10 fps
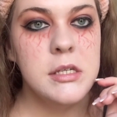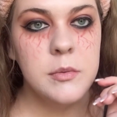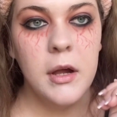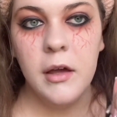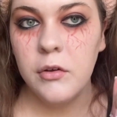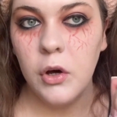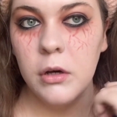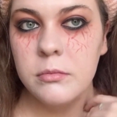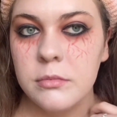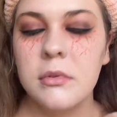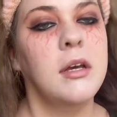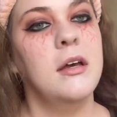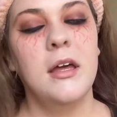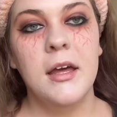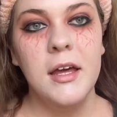is what I got.
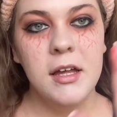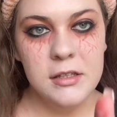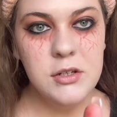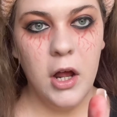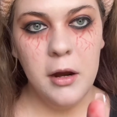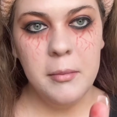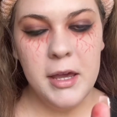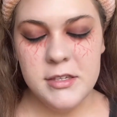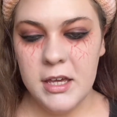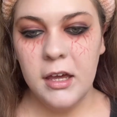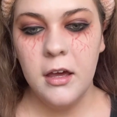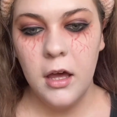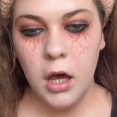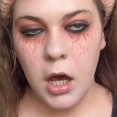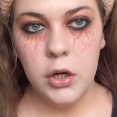It's not amazing,
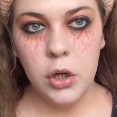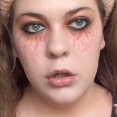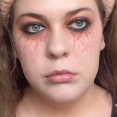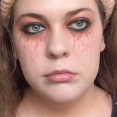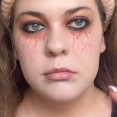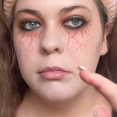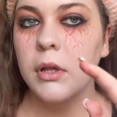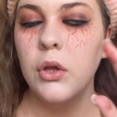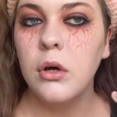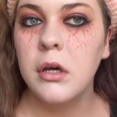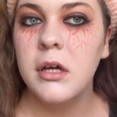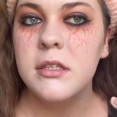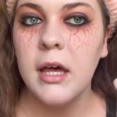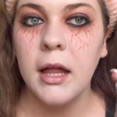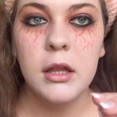I know. But look,
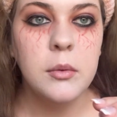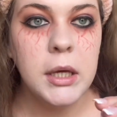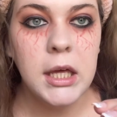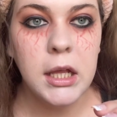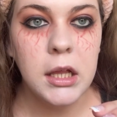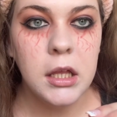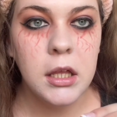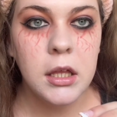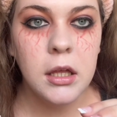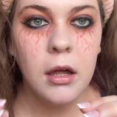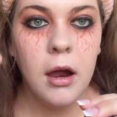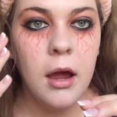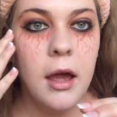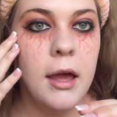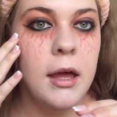it's Halloween.
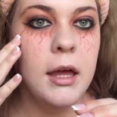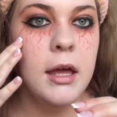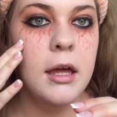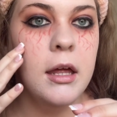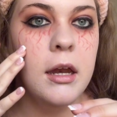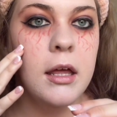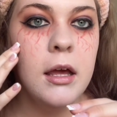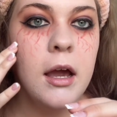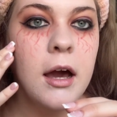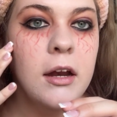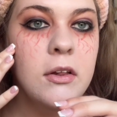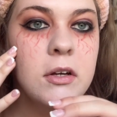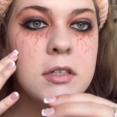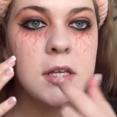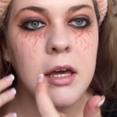And it kind of
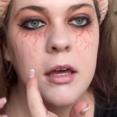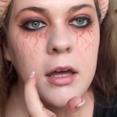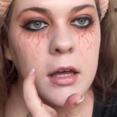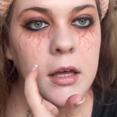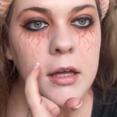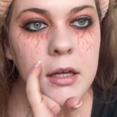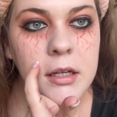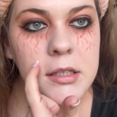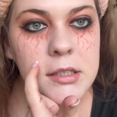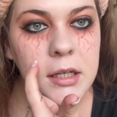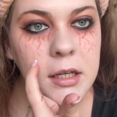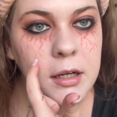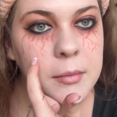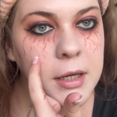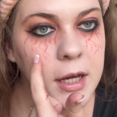looks like it's like
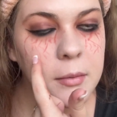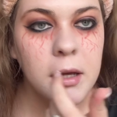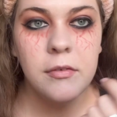coming out of my